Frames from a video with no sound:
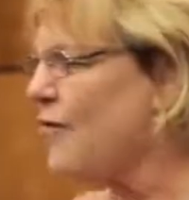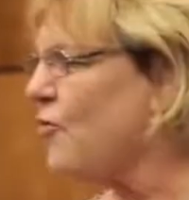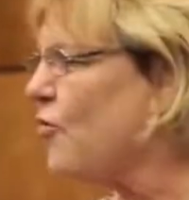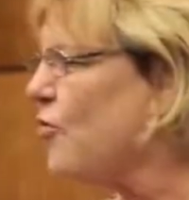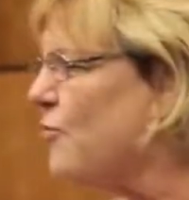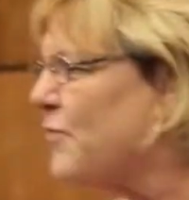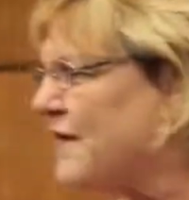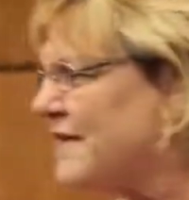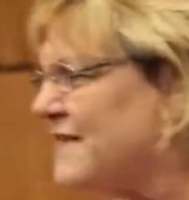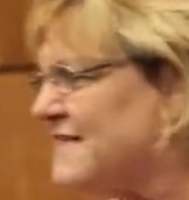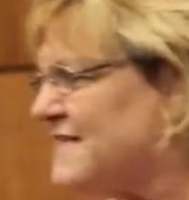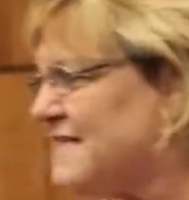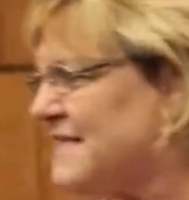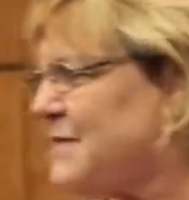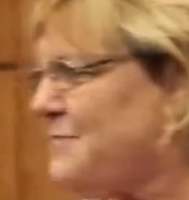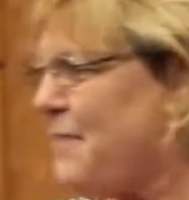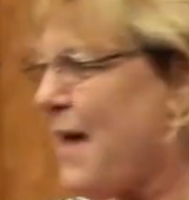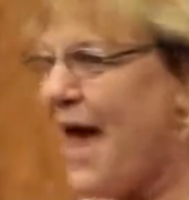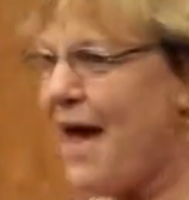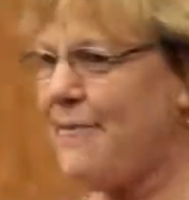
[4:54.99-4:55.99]
I won't get to
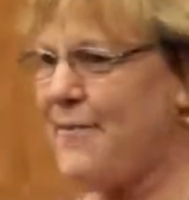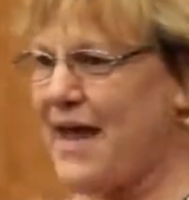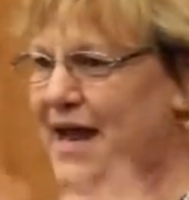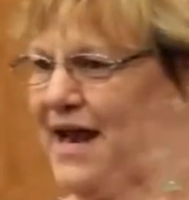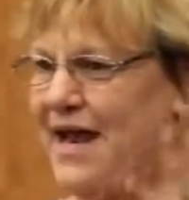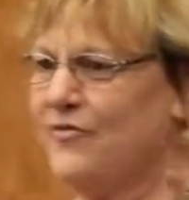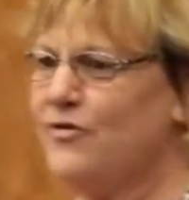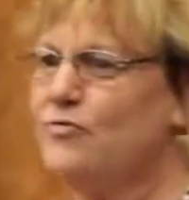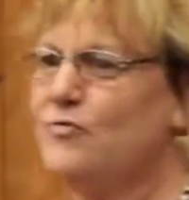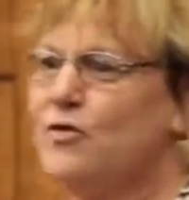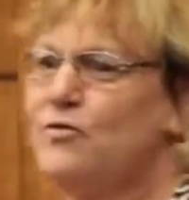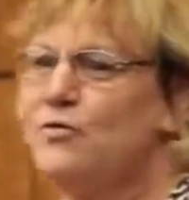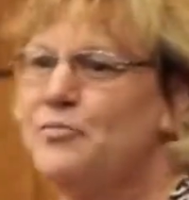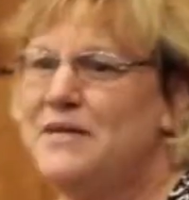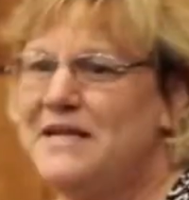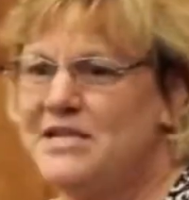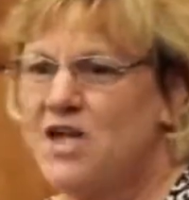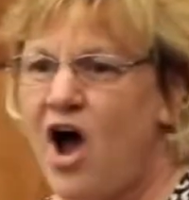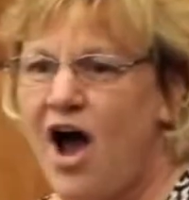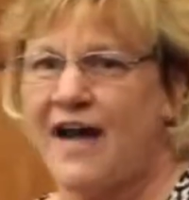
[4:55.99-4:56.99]
see Batman. Everyone
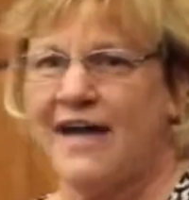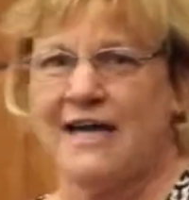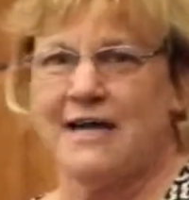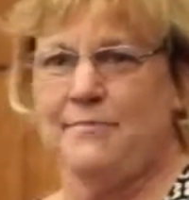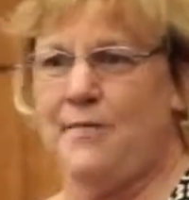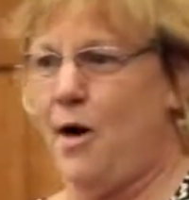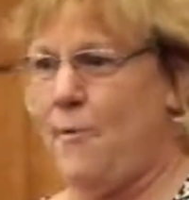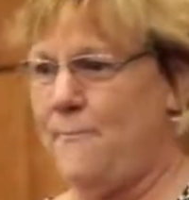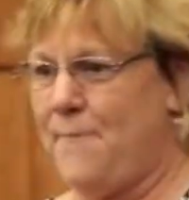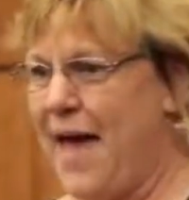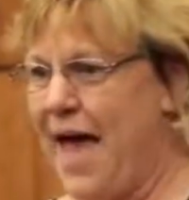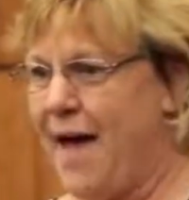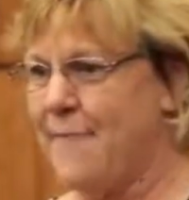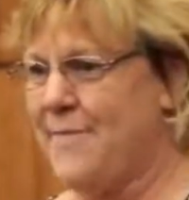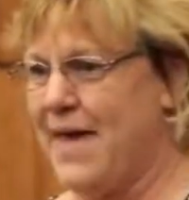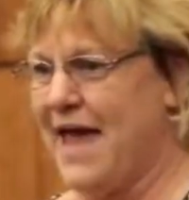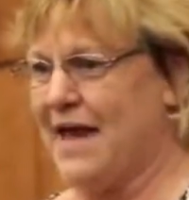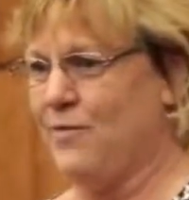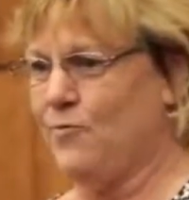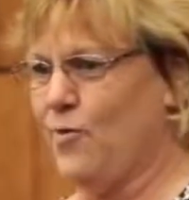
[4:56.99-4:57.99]
will be talking about
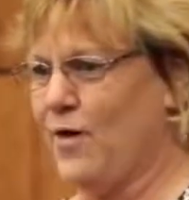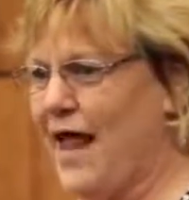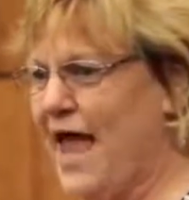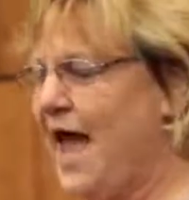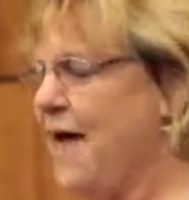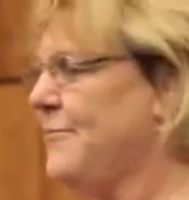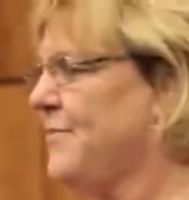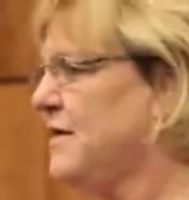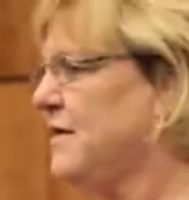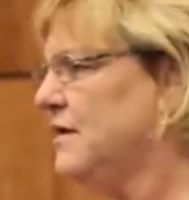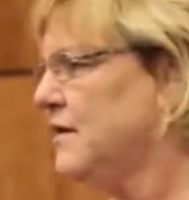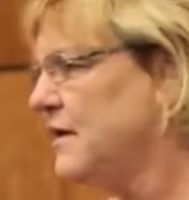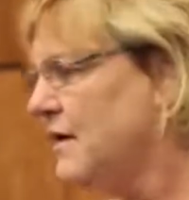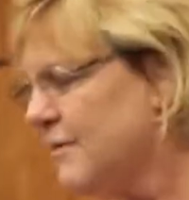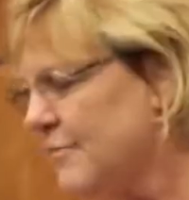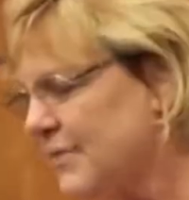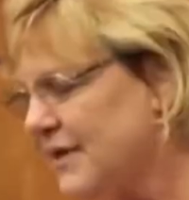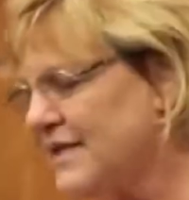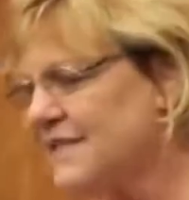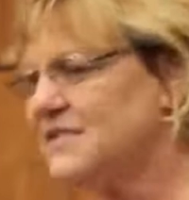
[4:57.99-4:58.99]
Batman and what happened.
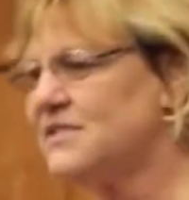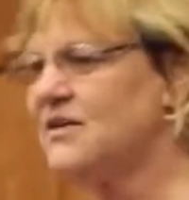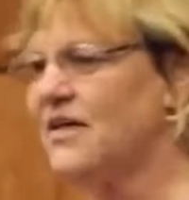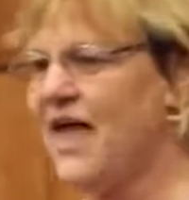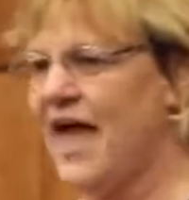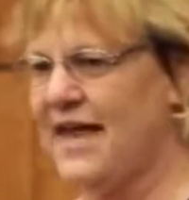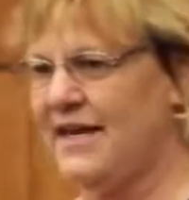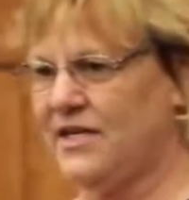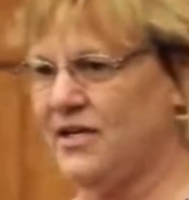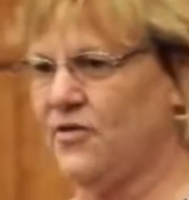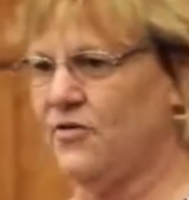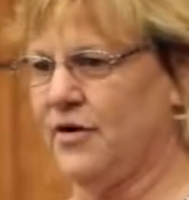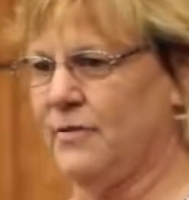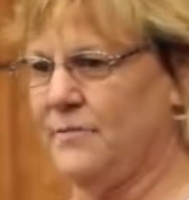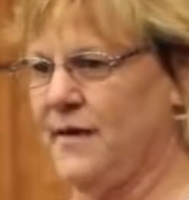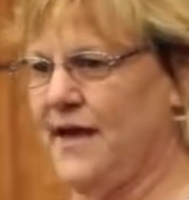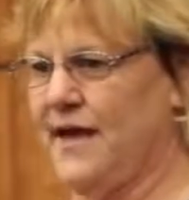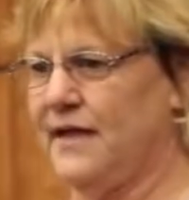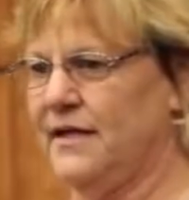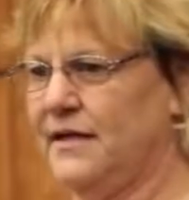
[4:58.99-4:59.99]
But I still had to go
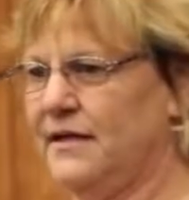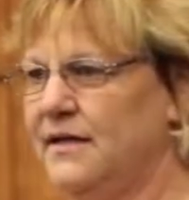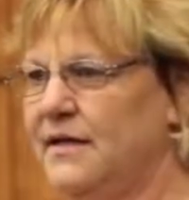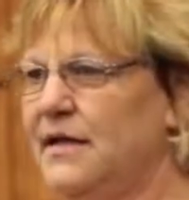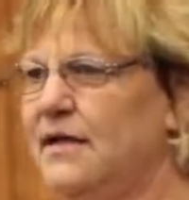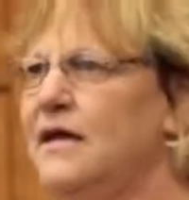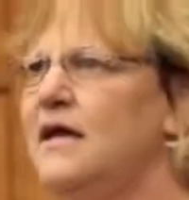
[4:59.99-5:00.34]
to bed.